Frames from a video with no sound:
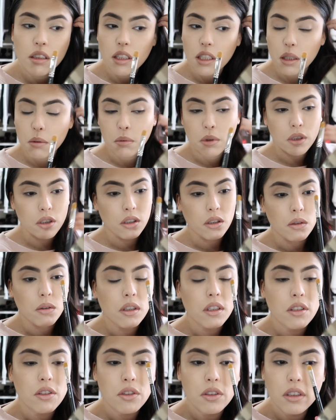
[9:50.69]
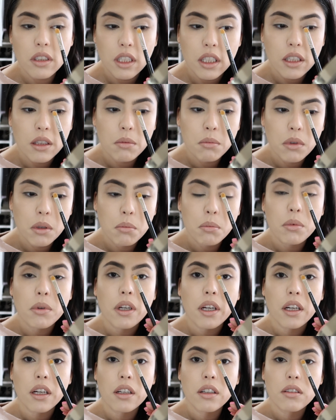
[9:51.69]
And I'm going to go underneath my
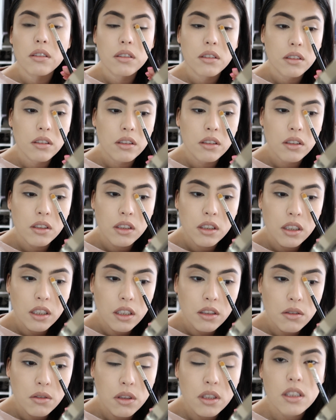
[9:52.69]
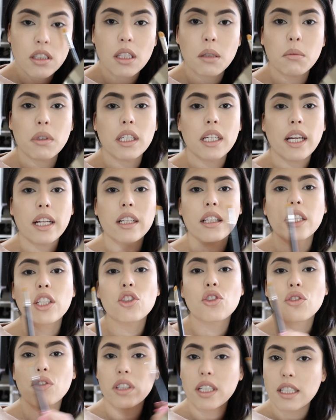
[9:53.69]
brow and do the same thing, kind of like
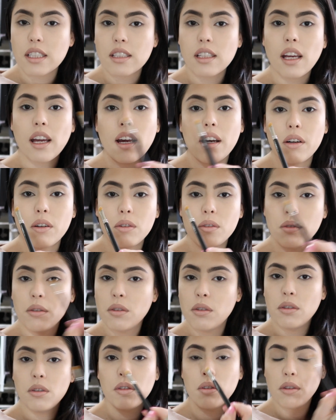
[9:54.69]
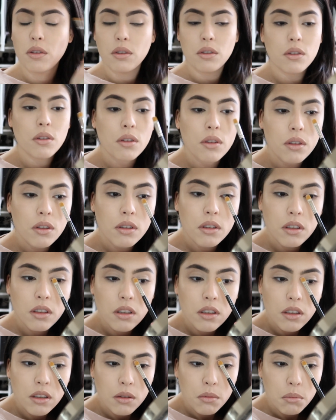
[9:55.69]
trace out
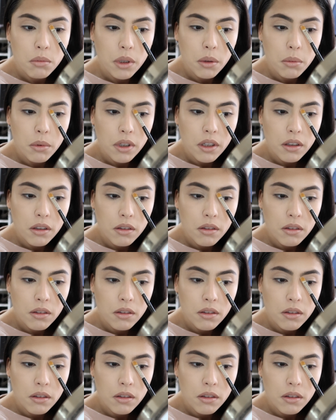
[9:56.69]
my brow.